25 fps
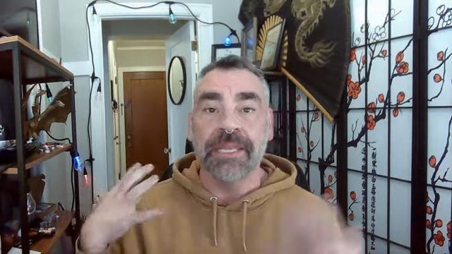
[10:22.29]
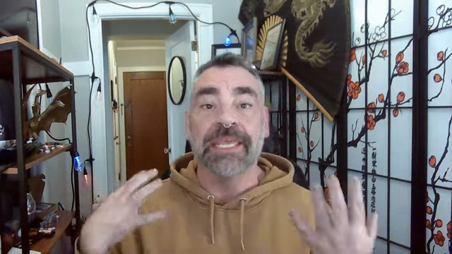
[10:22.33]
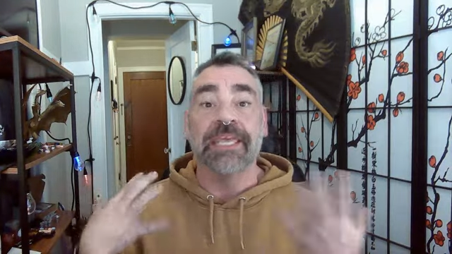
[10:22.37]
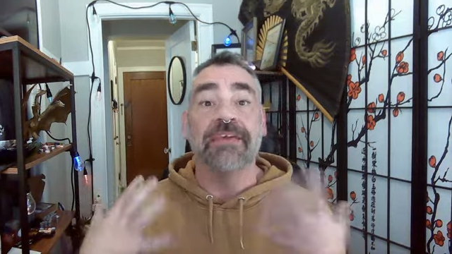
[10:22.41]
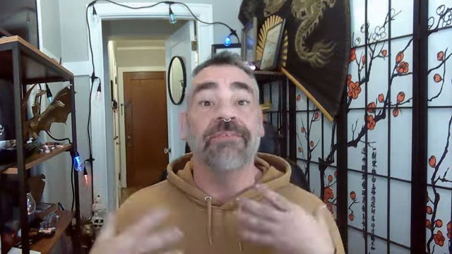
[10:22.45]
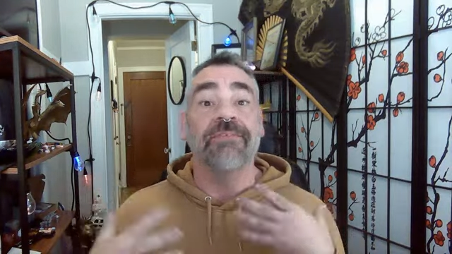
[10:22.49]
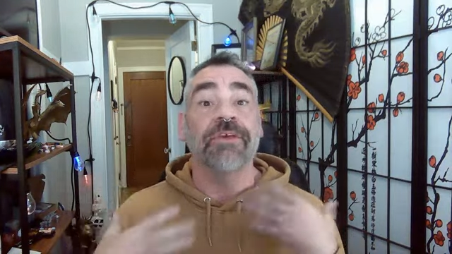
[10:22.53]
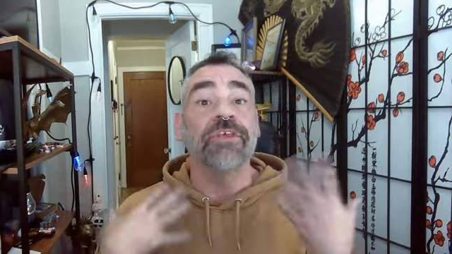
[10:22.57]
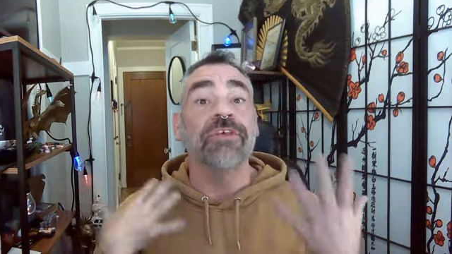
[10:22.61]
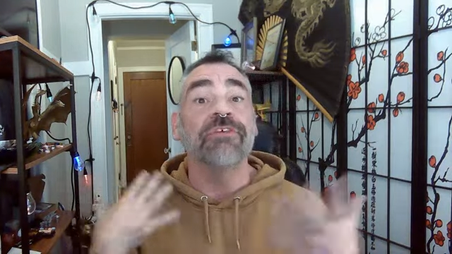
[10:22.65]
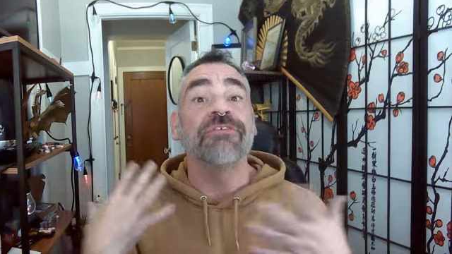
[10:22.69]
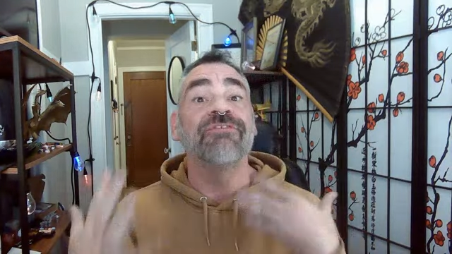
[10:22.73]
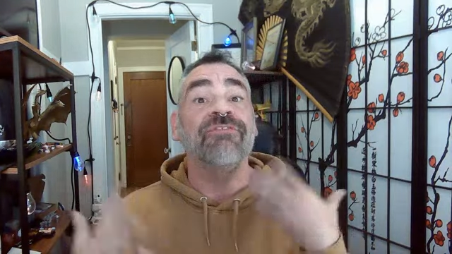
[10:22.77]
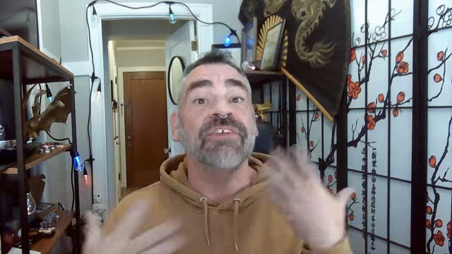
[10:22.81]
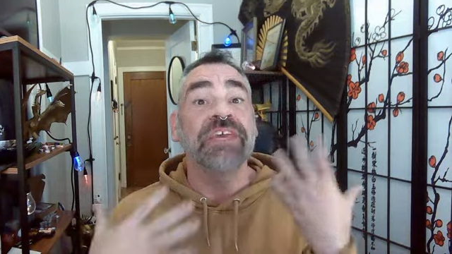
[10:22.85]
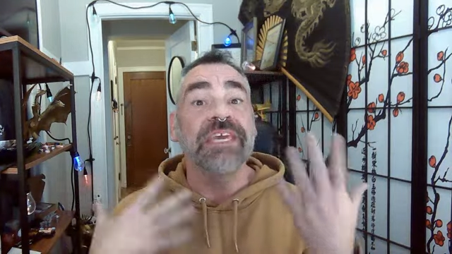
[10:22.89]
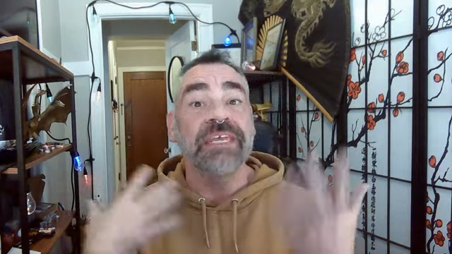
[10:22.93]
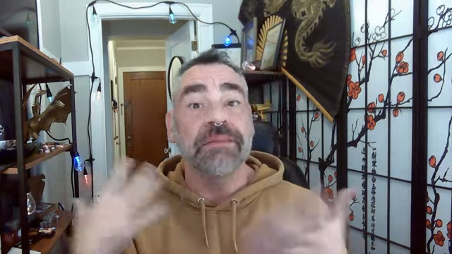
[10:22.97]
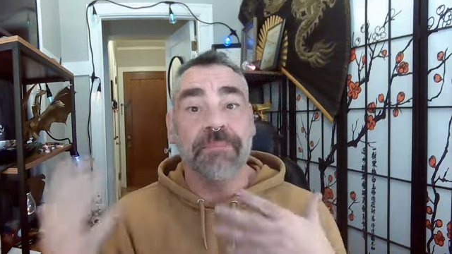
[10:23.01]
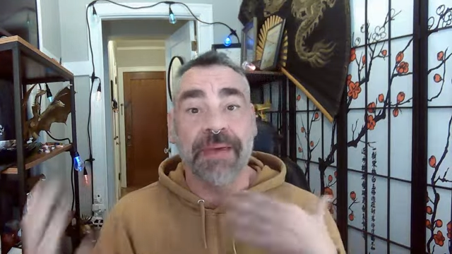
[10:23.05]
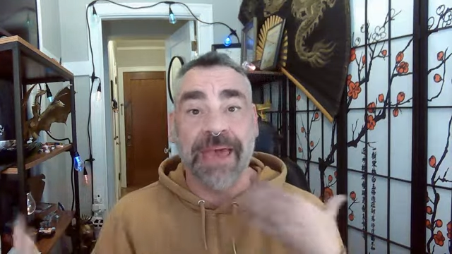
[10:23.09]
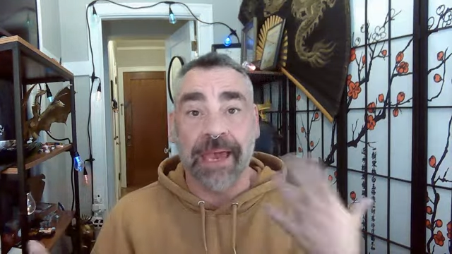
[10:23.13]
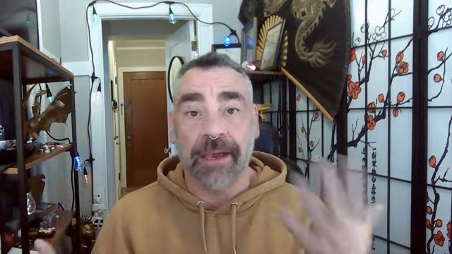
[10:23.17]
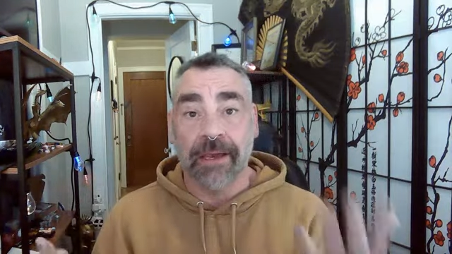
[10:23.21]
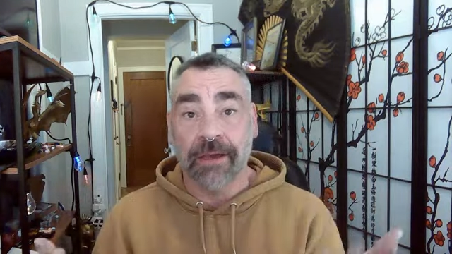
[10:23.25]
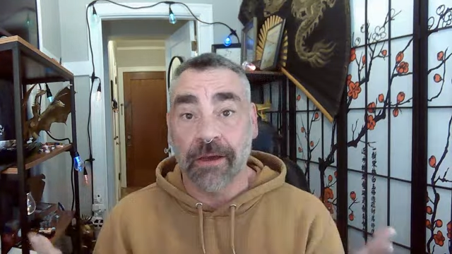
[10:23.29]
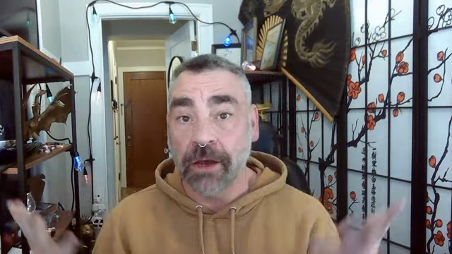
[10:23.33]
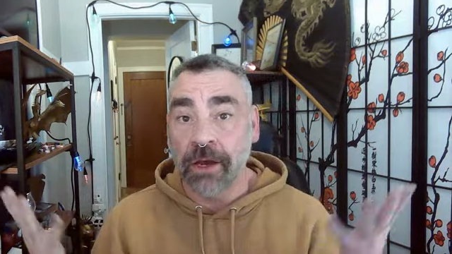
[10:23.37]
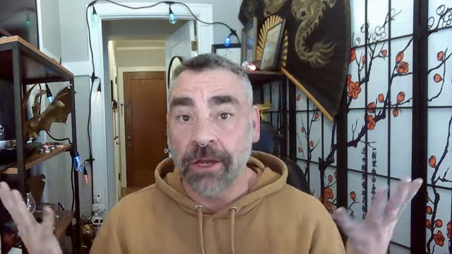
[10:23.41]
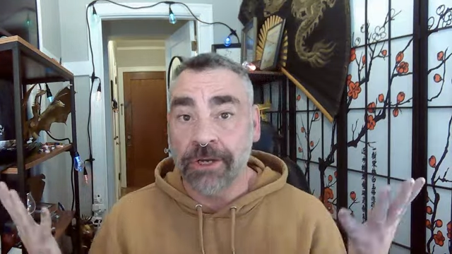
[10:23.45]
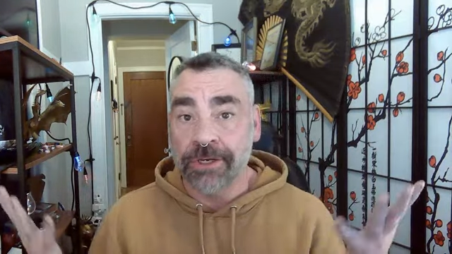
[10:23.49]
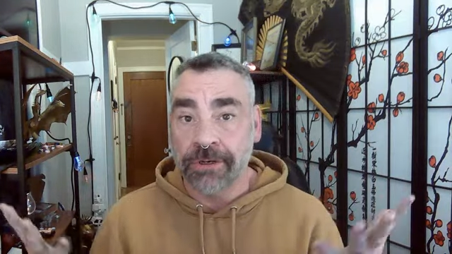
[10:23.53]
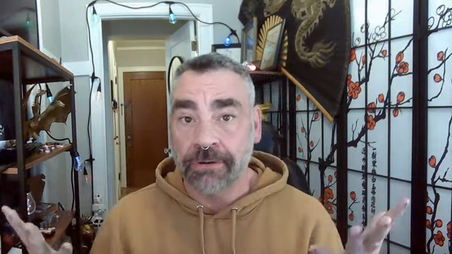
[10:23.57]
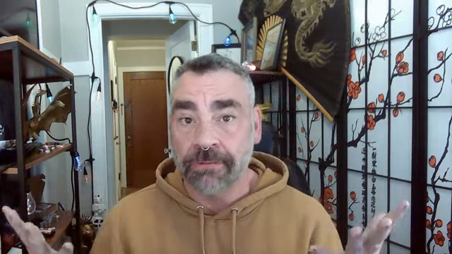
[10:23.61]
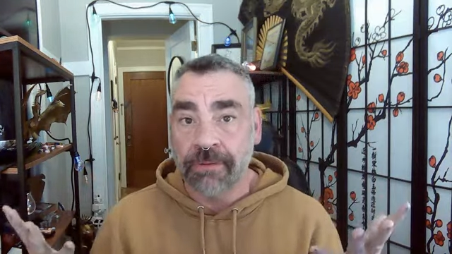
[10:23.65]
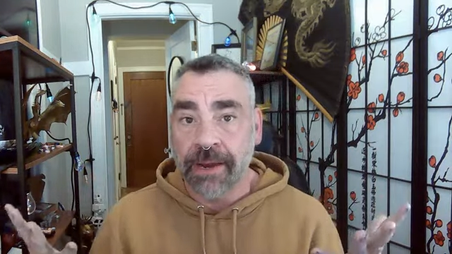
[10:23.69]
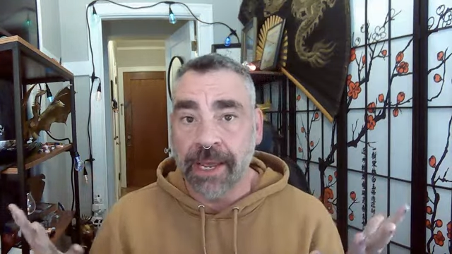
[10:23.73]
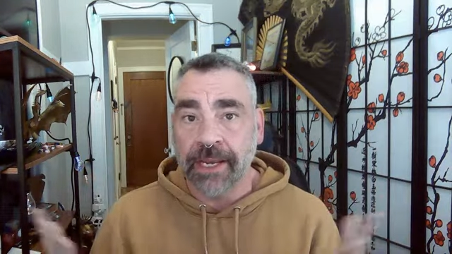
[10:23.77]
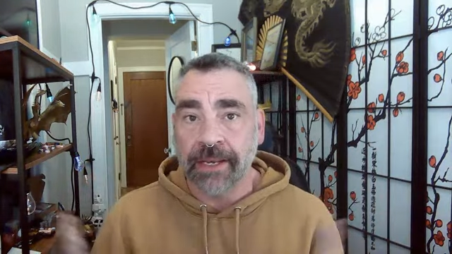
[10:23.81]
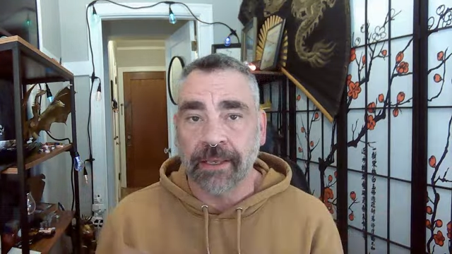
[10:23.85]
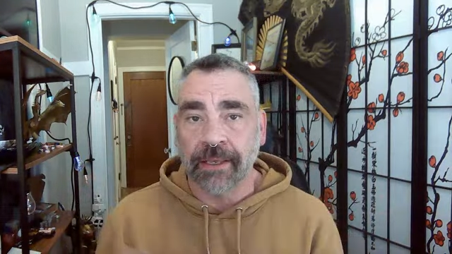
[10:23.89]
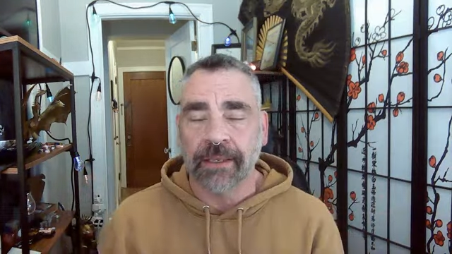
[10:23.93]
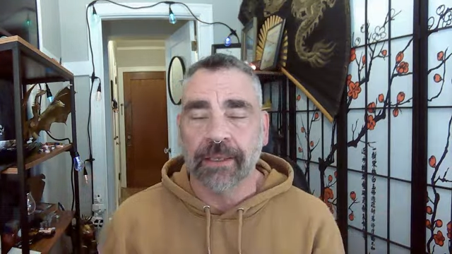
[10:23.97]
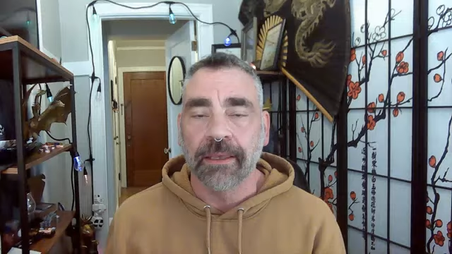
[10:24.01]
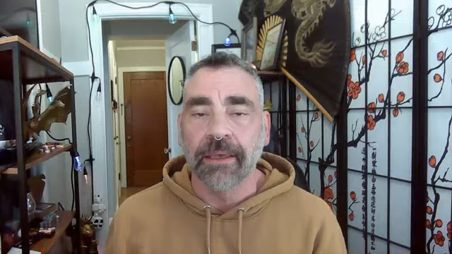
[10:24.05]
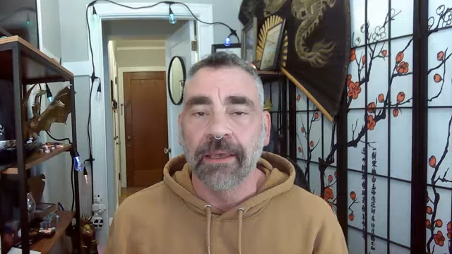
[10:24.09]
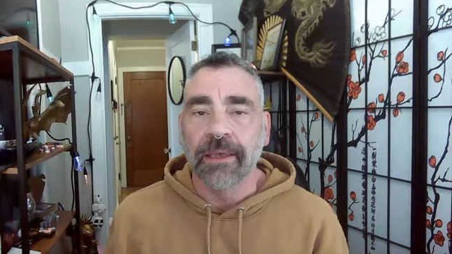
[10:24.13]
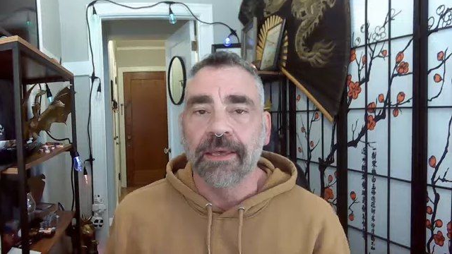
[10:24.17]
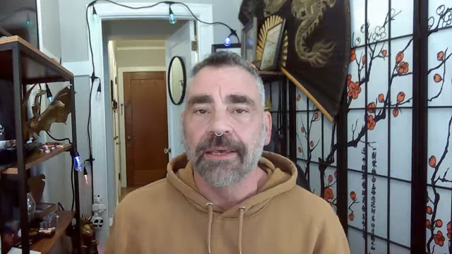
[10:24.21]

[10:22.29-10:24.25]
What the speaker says: giving you feedback on your writing.